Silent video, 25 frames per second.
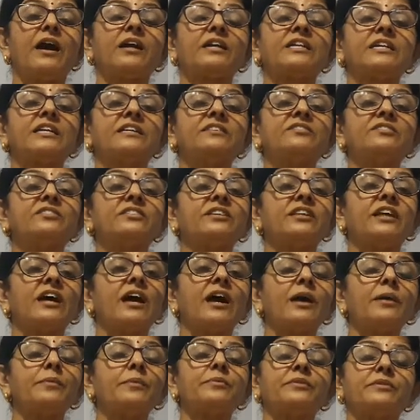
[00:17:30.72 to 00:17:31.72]
are
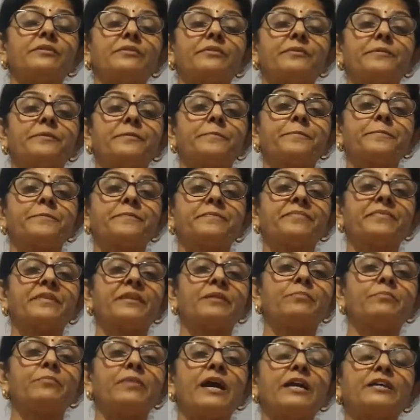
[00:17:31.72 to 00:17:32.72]
described
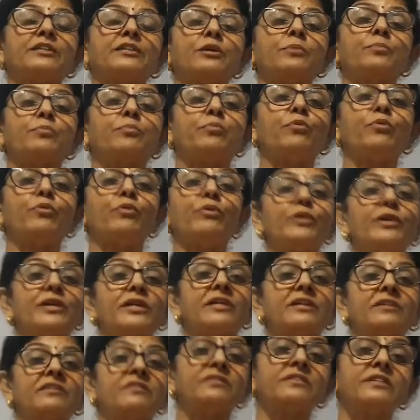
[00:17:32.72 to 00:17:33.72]
by the
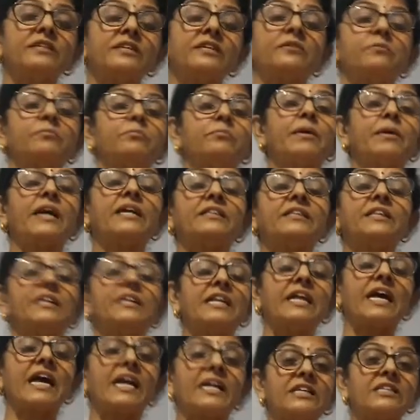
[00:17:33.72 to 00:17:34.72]
poets, by
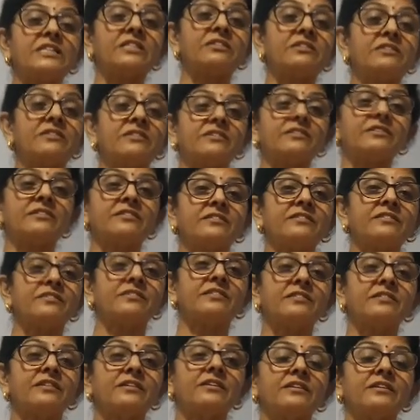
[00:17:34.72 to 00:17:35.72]
the
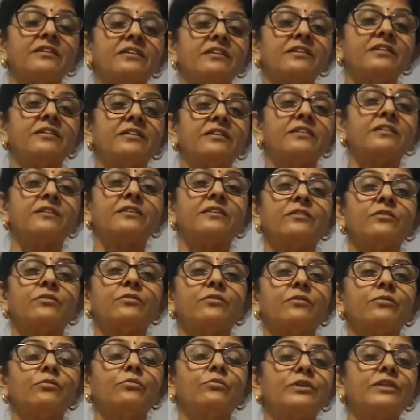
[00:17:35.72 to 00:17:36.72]
writers,
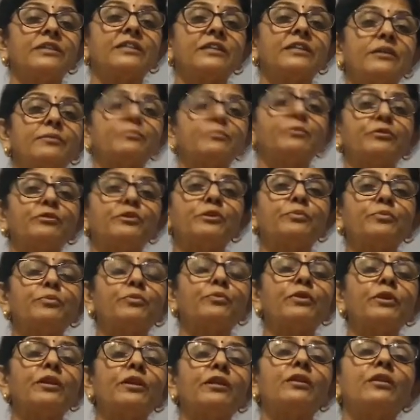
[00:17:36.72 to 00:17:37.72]
with their
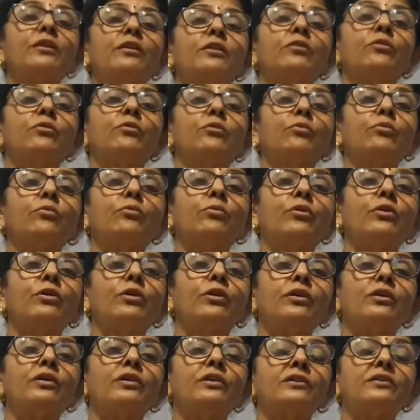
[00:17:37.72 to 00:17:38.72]
beautiful
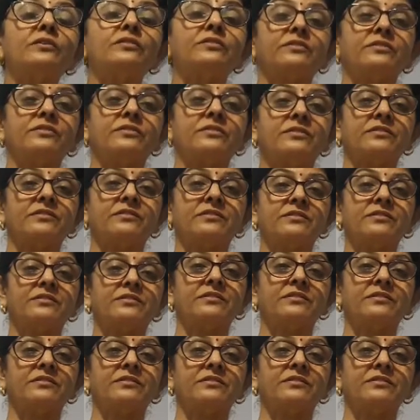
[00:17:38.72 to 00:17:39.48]
words.